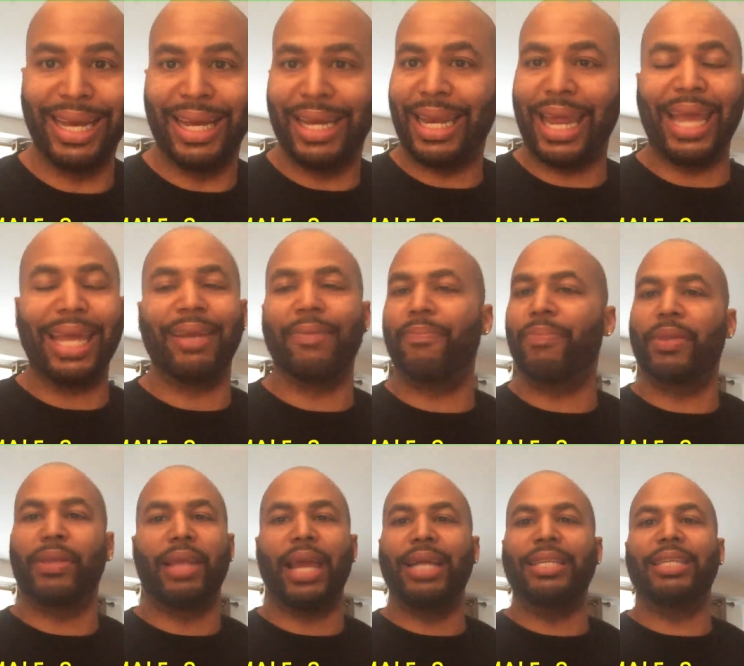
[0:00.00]
They
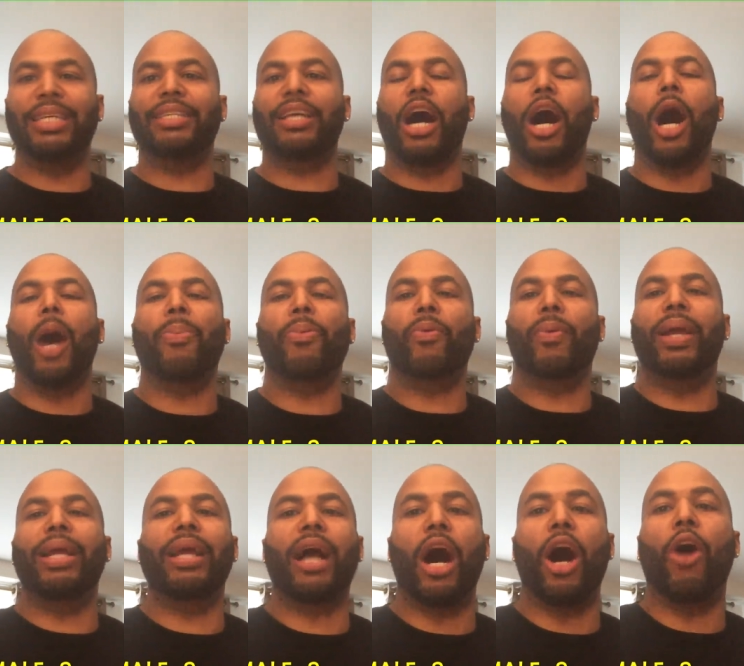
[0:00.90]
they just
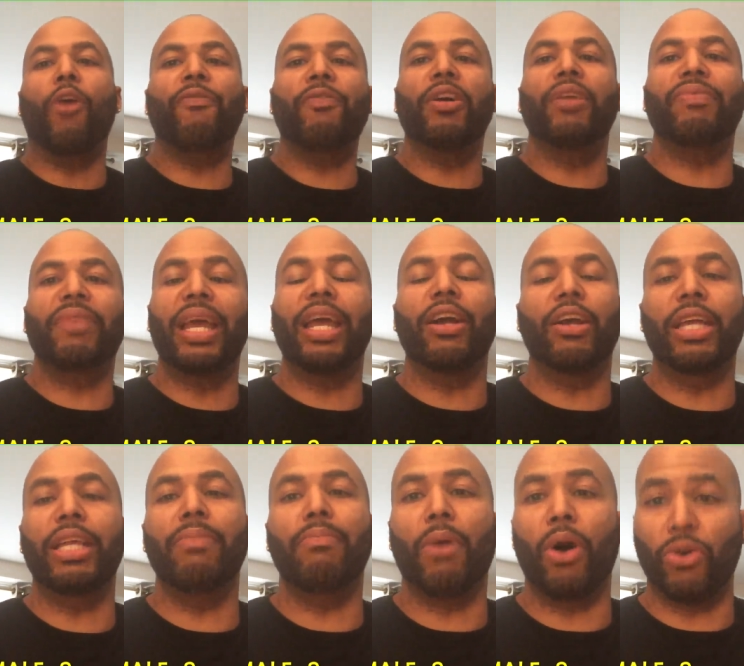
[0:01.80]
operate off of their
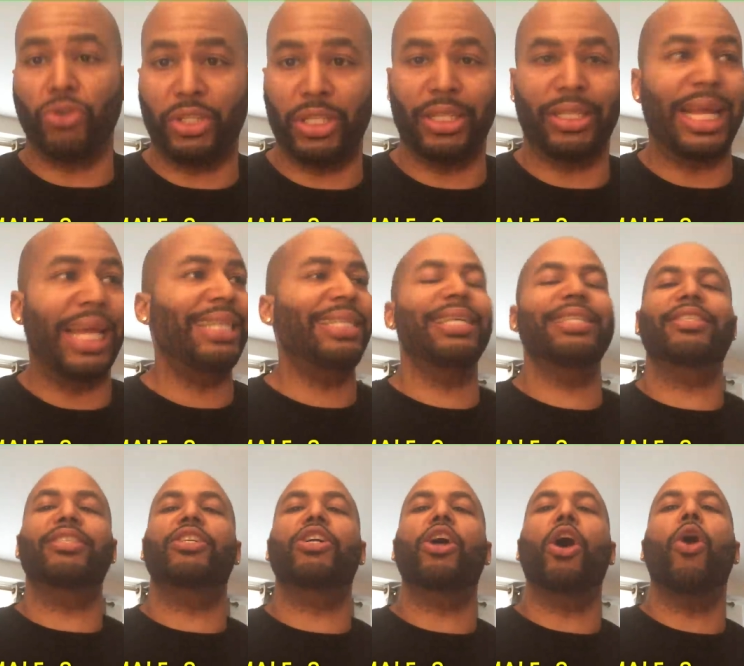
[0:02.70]
emotions. They
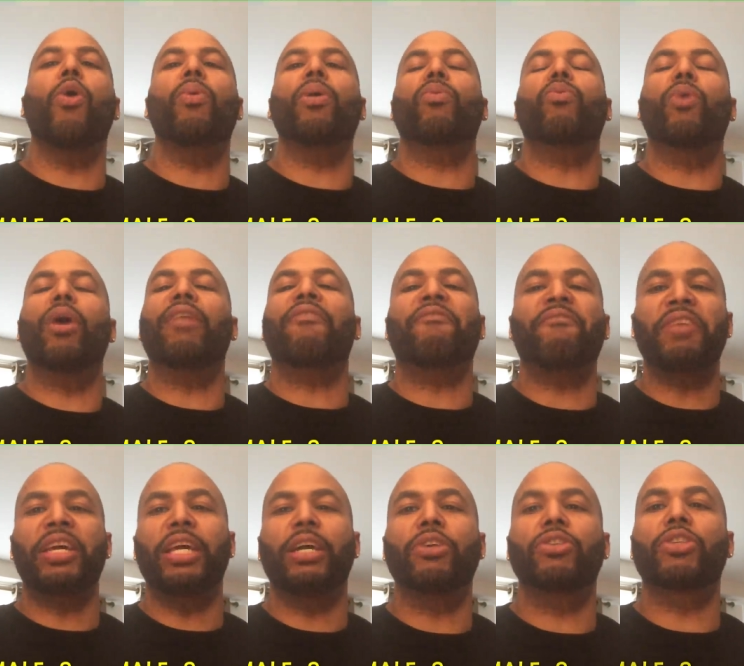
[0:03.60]
just go with what
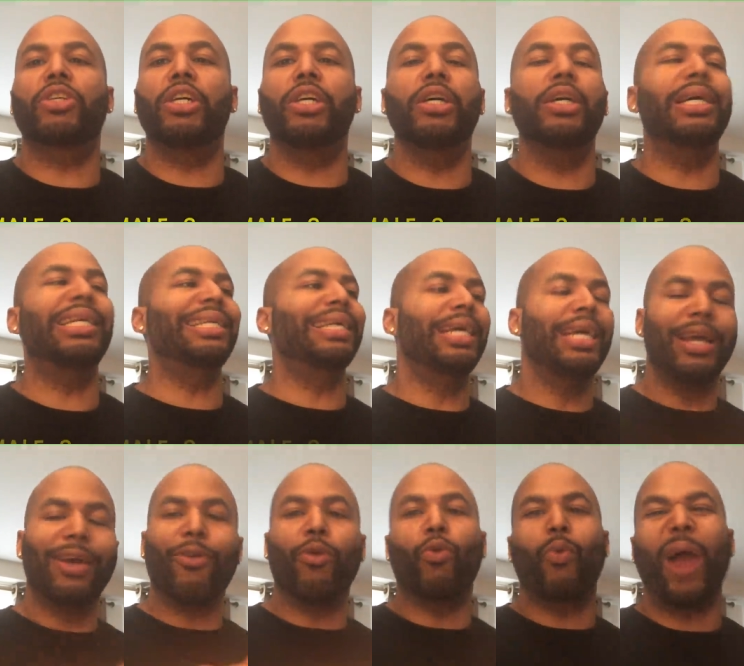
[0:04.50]
feels good
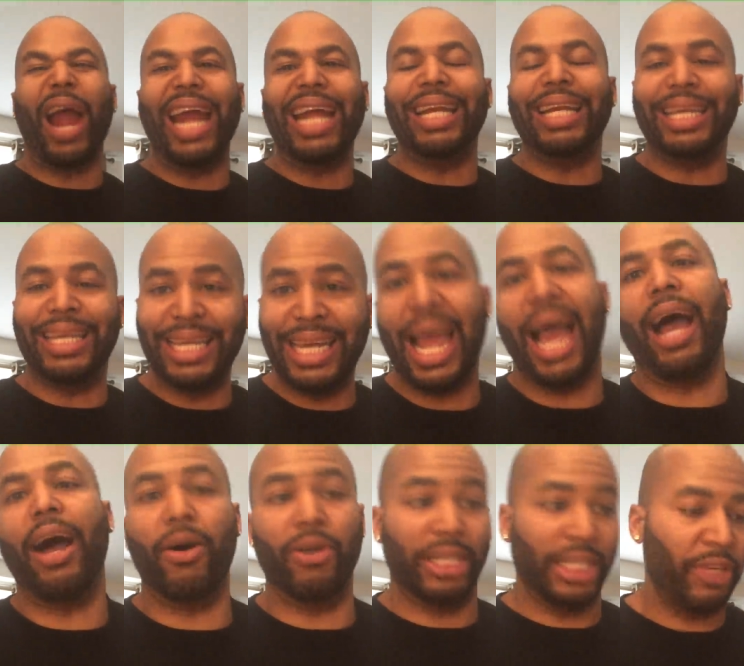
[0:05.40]
right
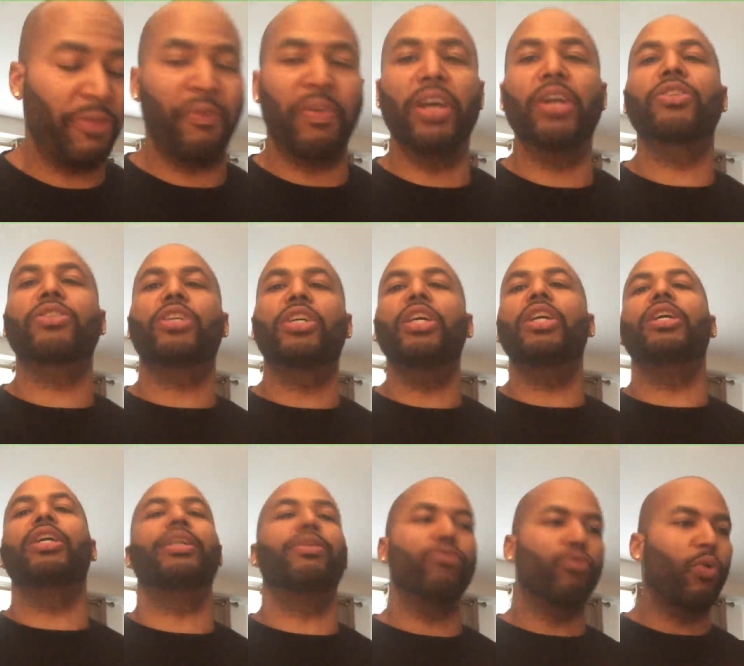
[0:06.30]
now. This feels
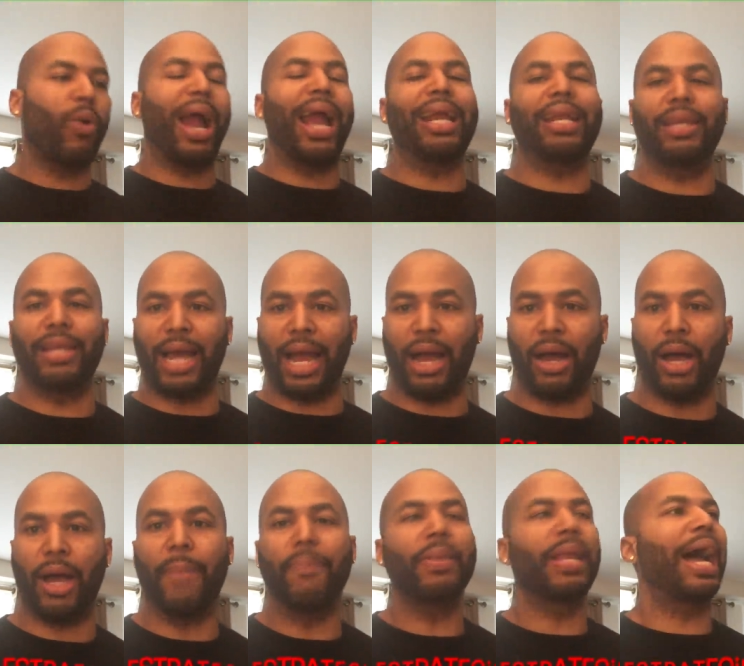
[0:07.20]
good right
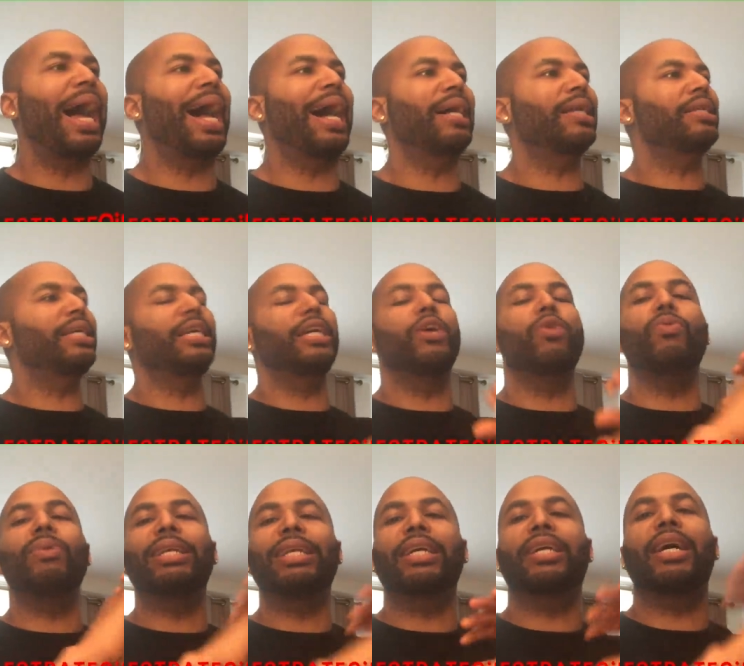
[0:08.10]
now. I'll deal
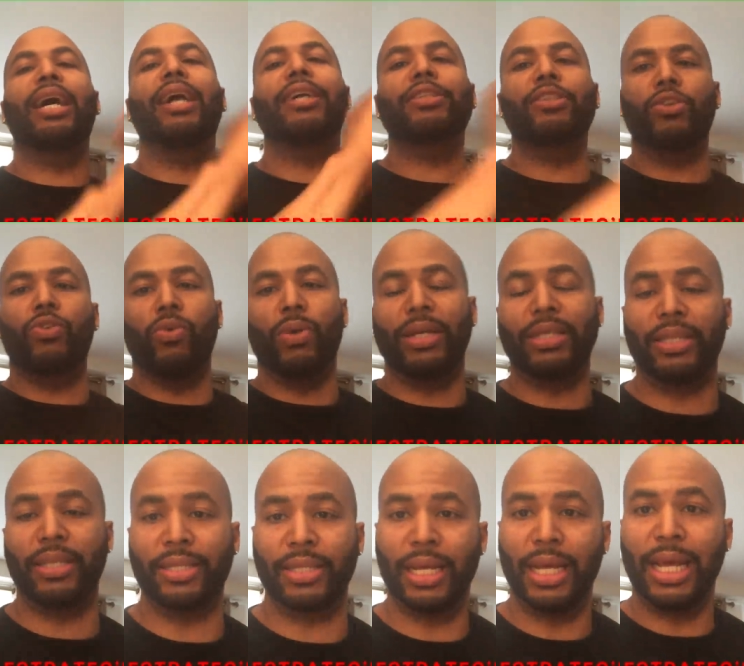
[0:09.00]
with the
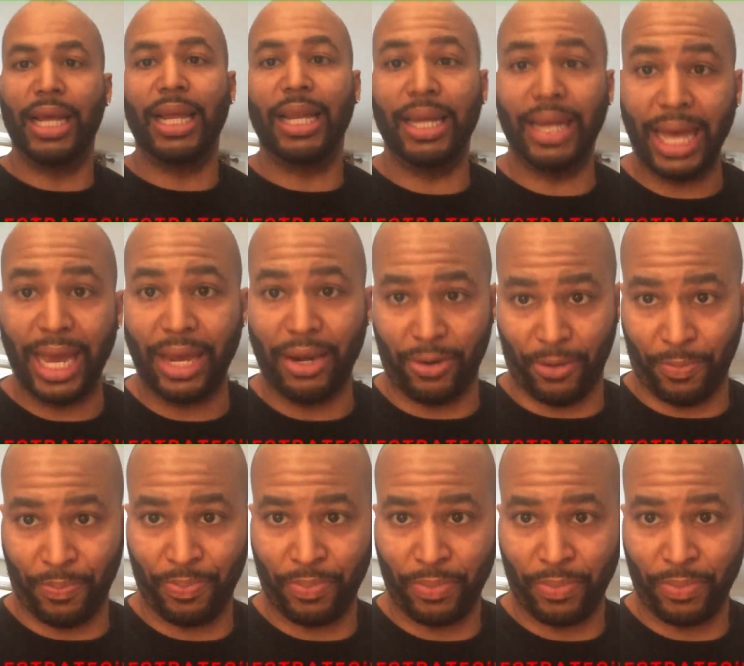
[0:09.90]
consequences later.